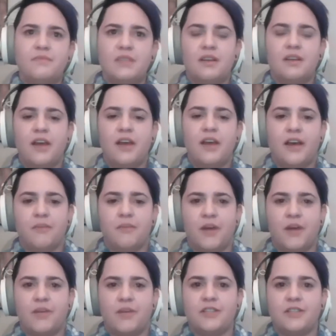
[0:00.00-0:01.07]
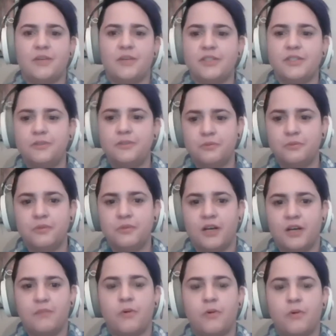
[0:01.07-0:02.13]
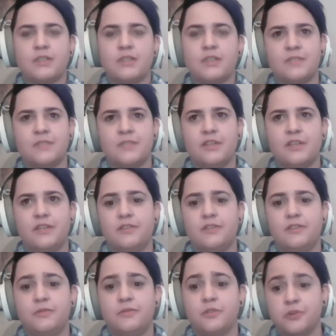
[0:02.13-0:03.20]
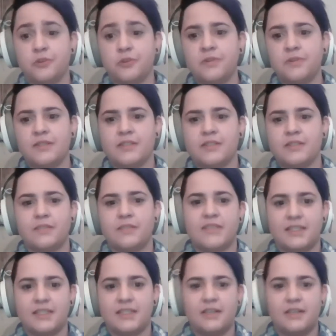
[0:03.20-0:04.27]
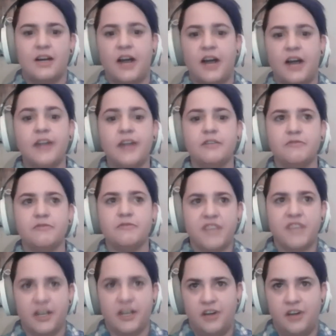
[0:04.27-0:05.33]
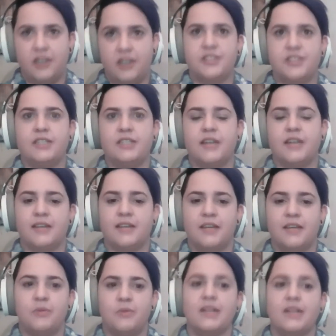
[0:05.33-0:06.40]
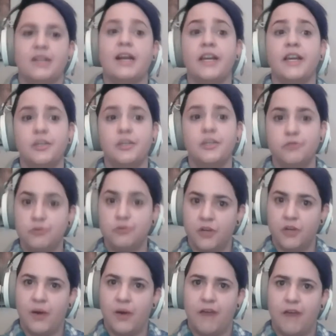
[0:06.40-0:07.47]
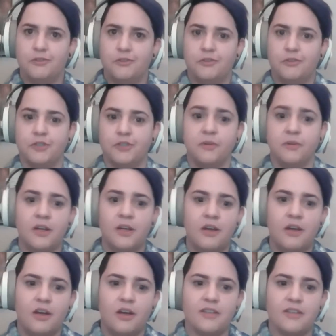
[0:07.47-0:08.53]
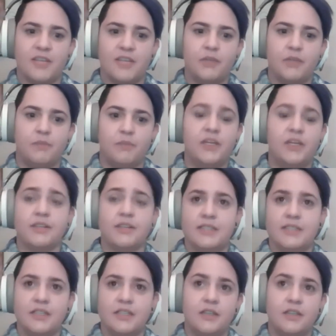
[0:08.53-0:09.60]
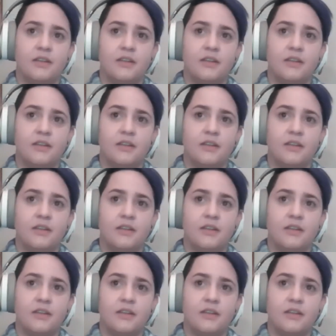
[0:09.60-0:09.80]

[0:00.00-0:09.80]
And when I wanted to go into more specifically to control systems, that's a kind of technology that they would like you to know how to do. Same with PLC